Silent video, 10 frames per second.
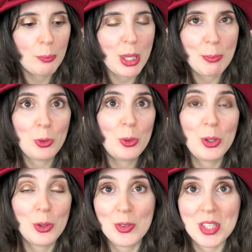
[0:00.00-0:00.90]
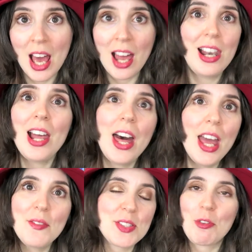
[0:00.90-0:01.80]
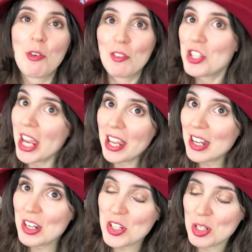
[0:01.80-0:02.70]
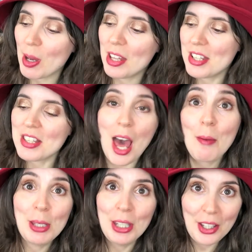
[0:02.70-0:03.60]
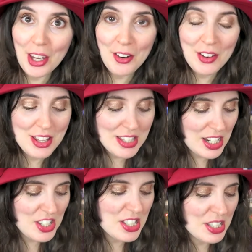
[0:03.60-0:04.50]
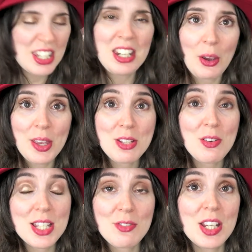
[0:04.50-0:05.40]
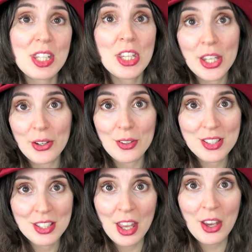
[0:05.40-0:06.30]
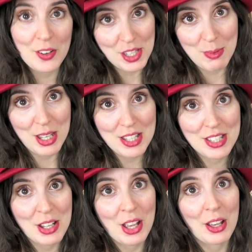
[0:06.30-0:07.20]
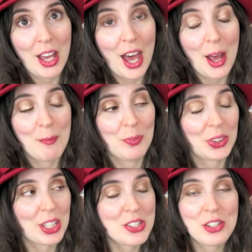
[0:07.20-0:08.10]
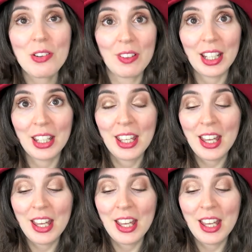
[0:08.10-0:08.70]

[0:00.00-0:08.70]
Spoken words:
people whose lives are forever changed by this happy occurrence, and it's just, you know, it's a really cute Christmas story.